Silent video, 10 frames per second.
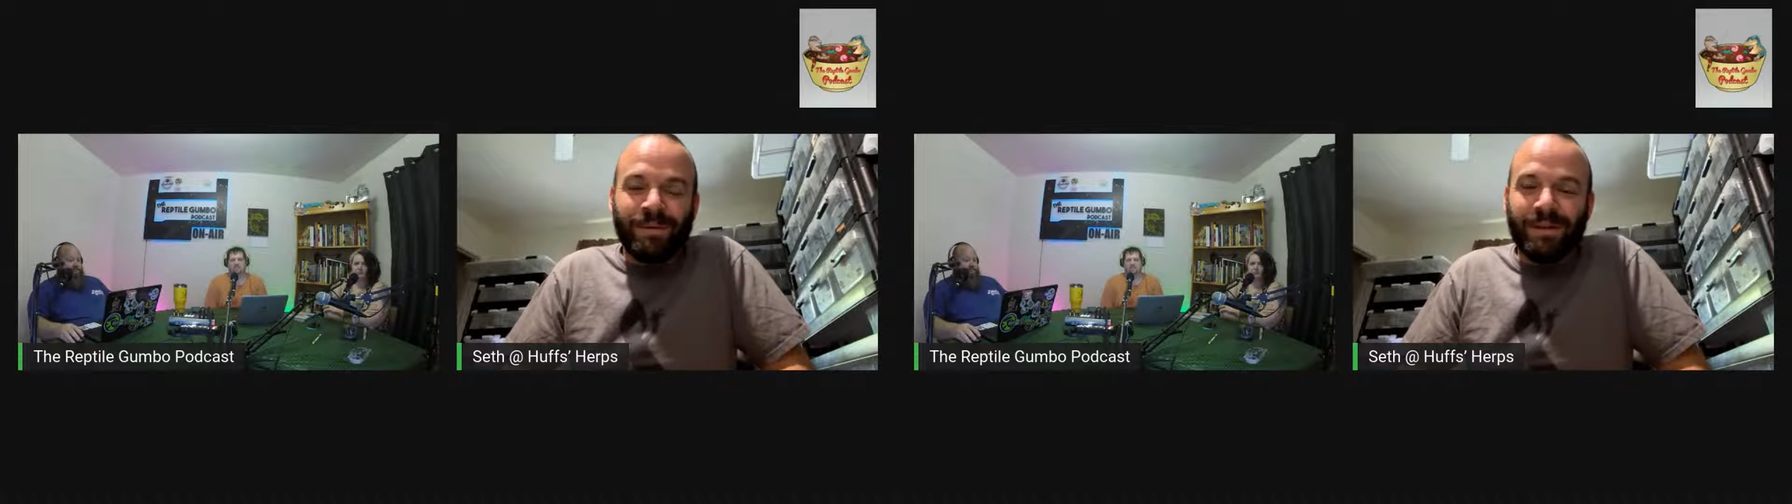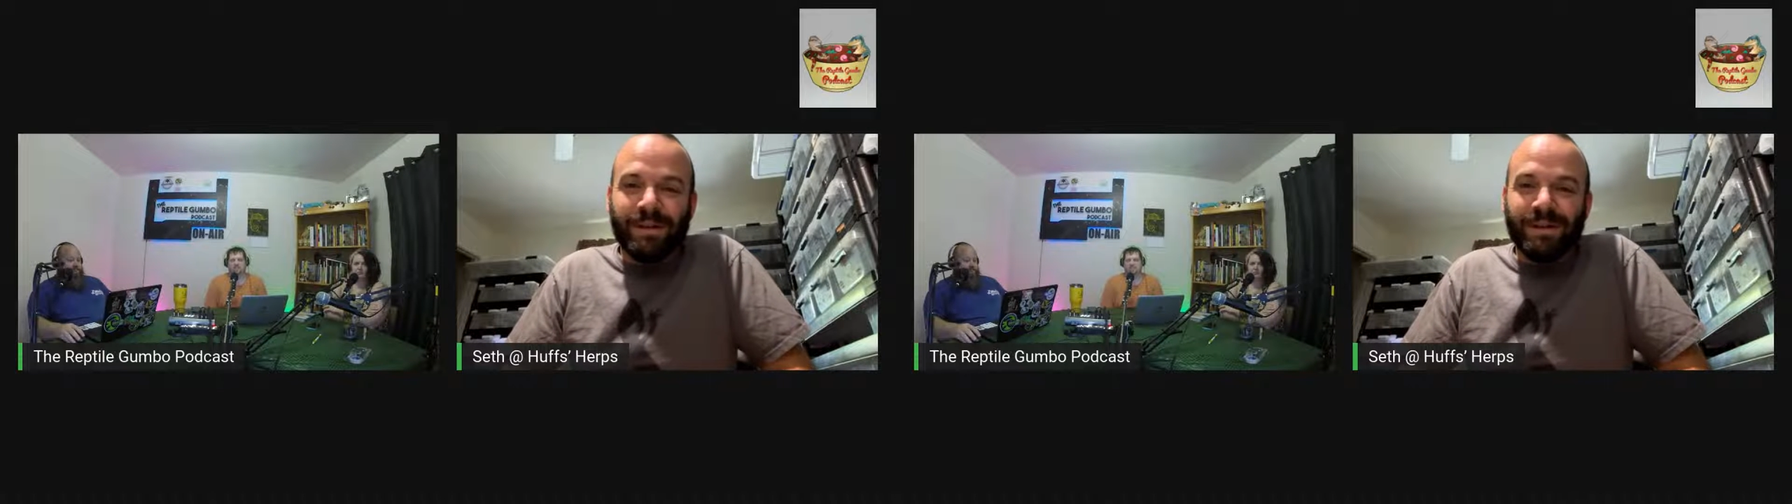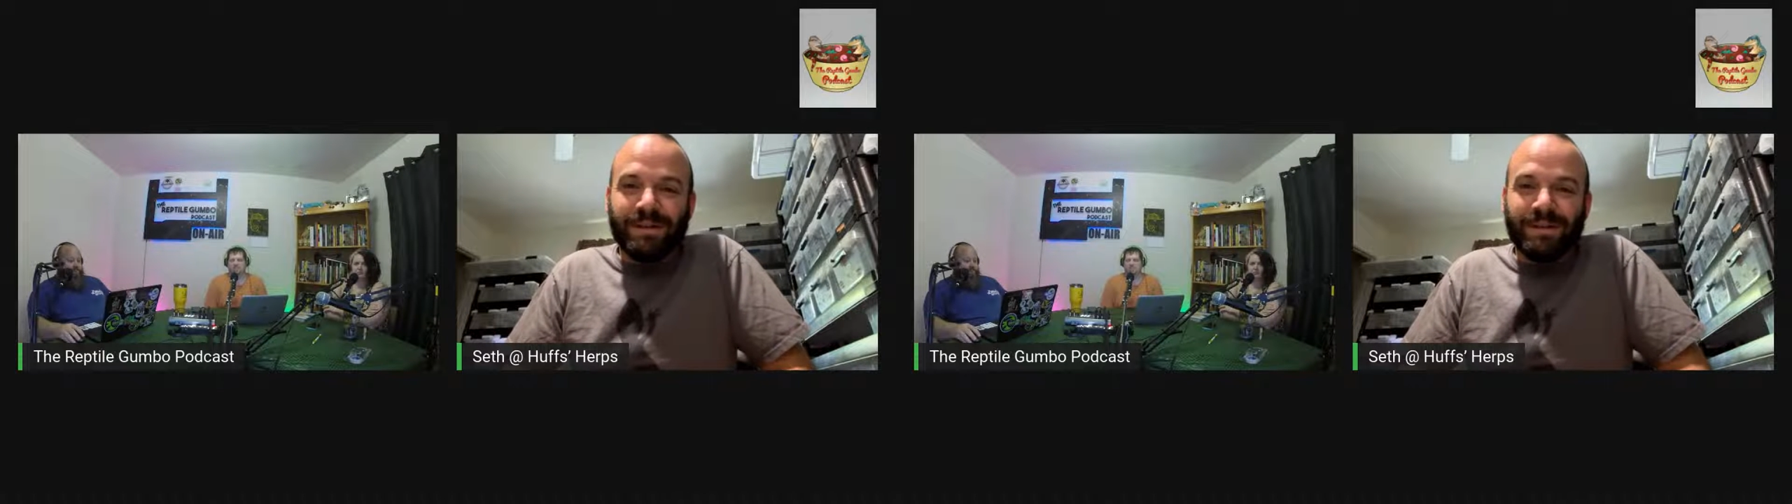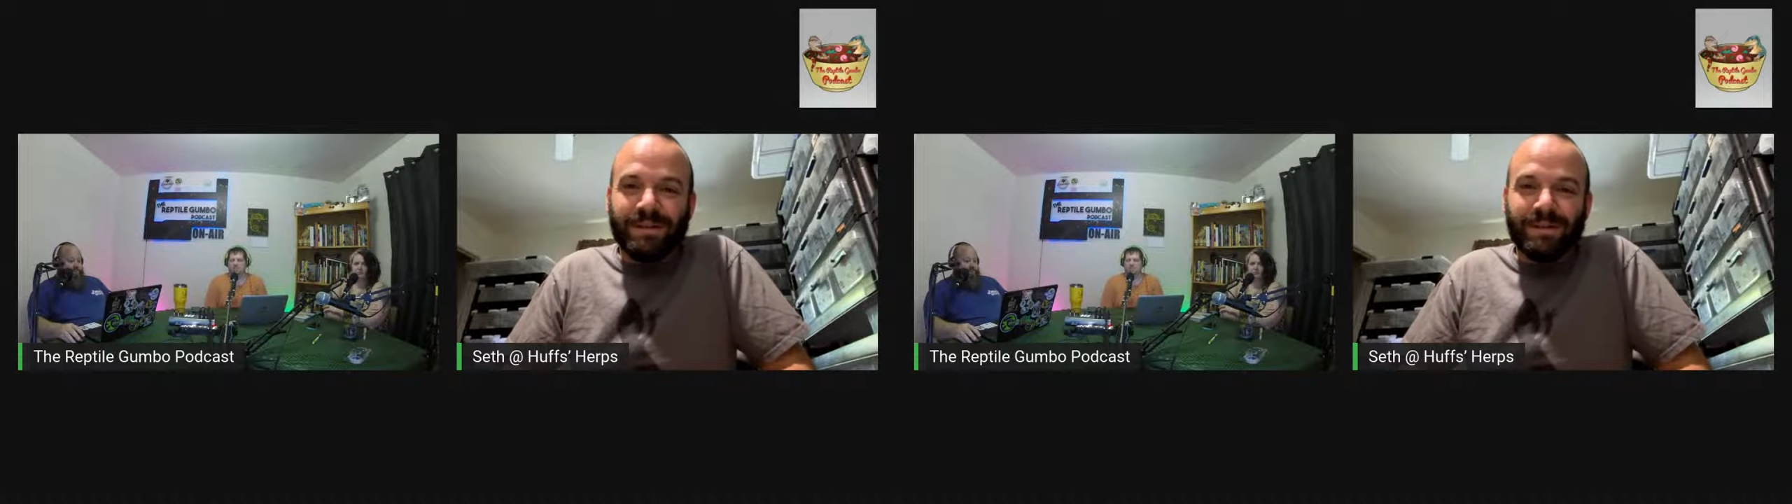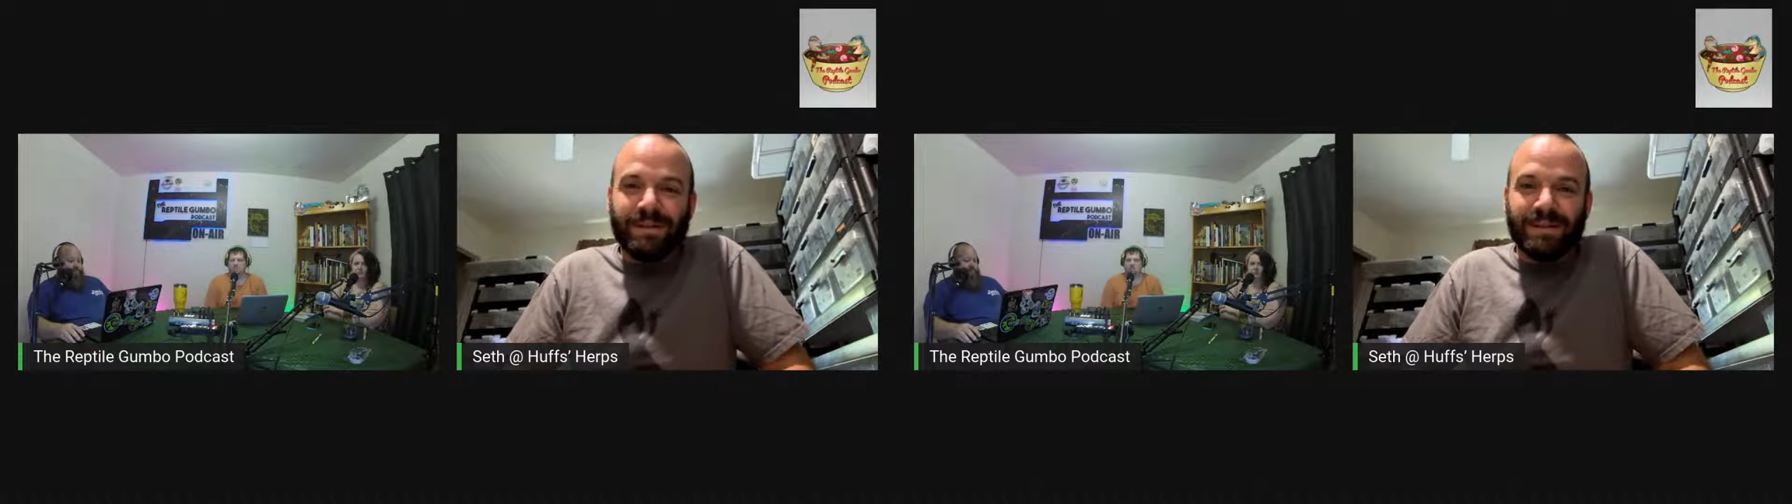It's
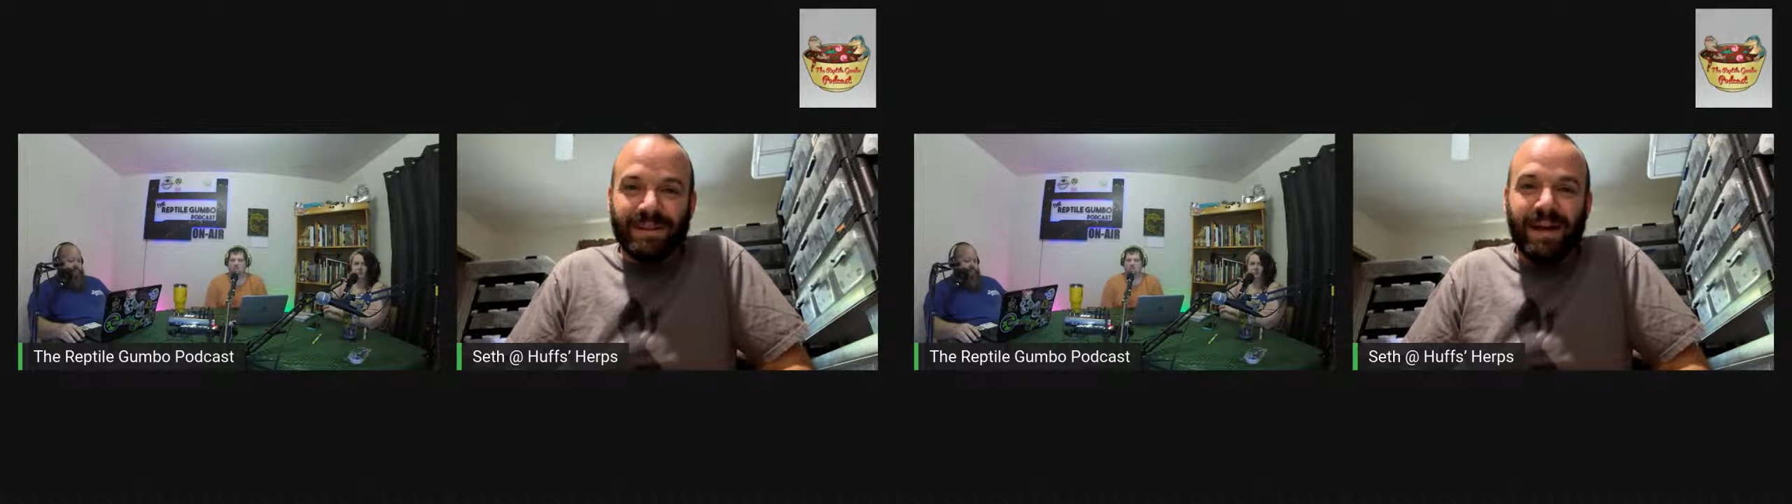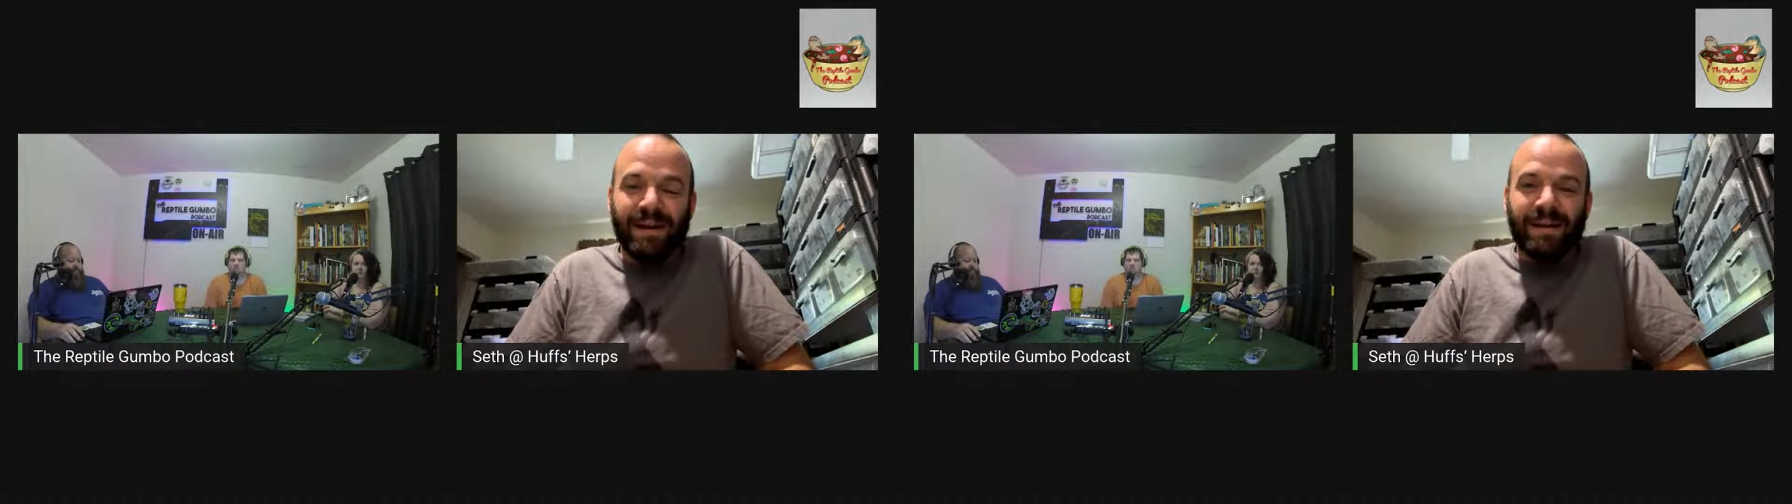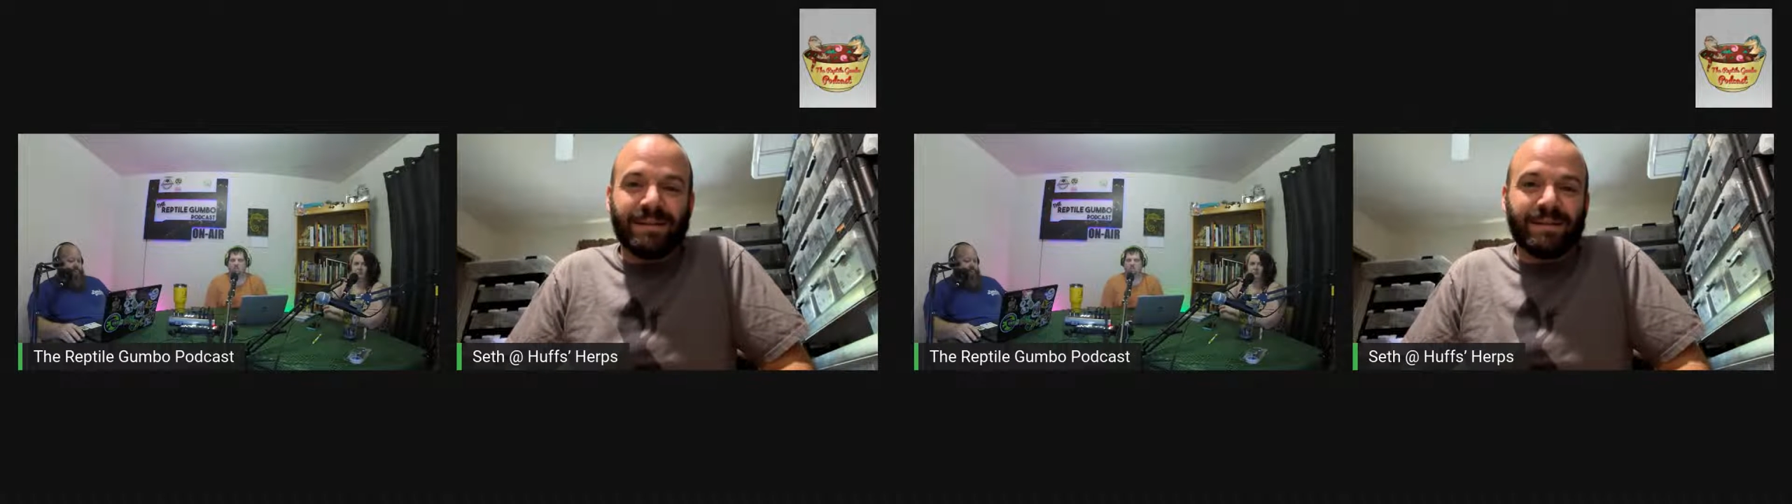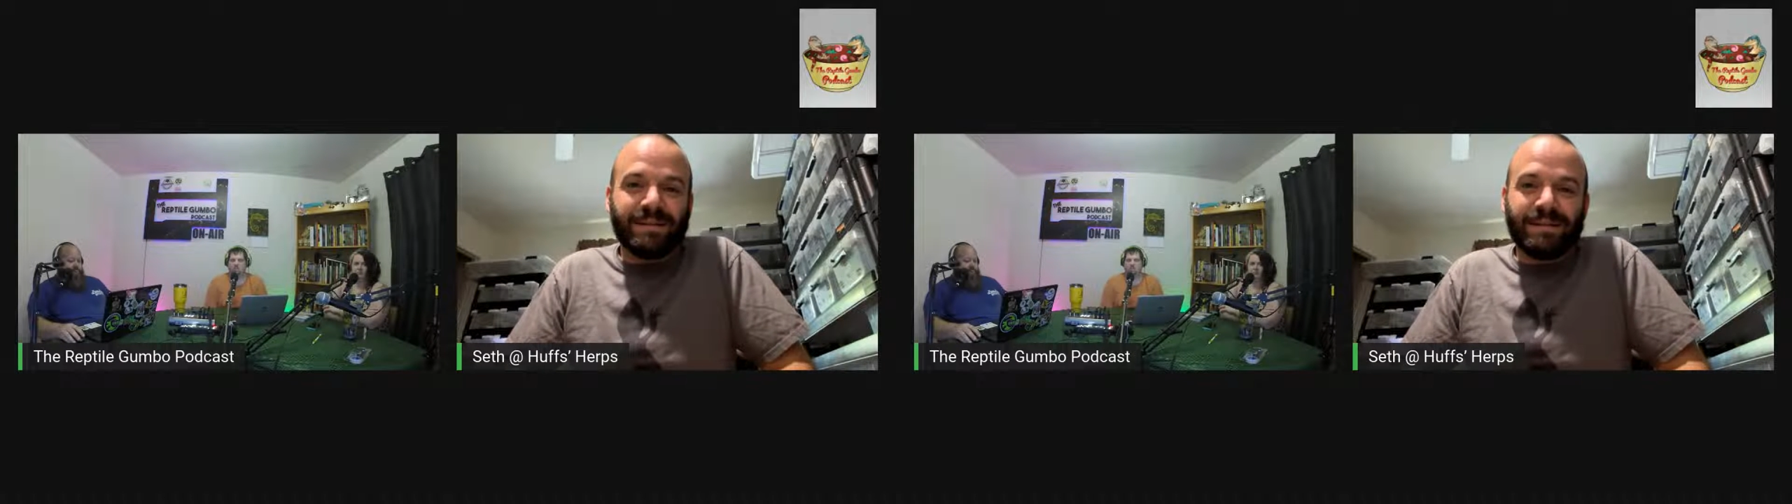that nice.